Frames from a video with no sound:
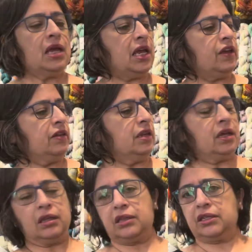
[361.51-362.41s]
And
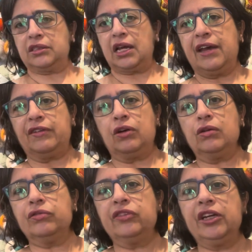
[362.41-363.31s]
I a
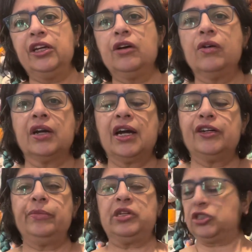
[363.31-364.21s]
whole video on how
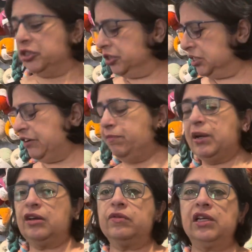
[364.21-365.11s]
to measure yourself, but
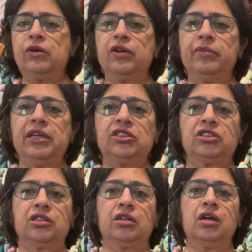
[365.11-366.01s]
I really want to make
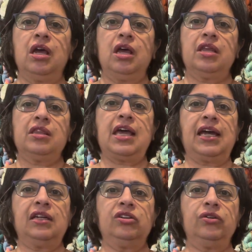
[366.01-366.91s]
sure
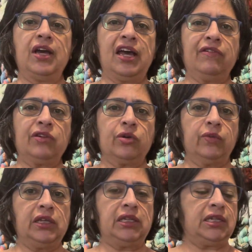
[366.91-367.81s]
that you have a
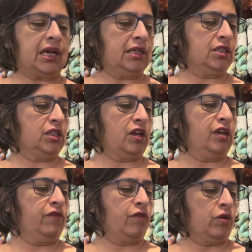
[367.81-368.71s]
really nice
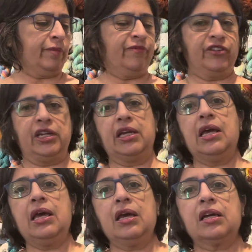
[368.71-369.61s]
and form fitting,
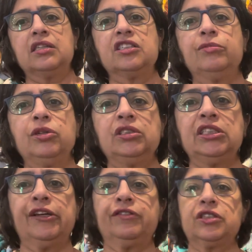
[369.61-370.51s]
because the
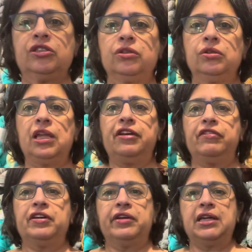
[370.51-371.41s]
motifs do lay
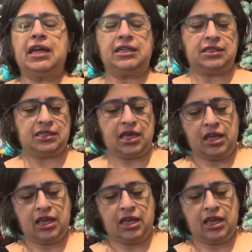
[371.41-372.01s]
very nice.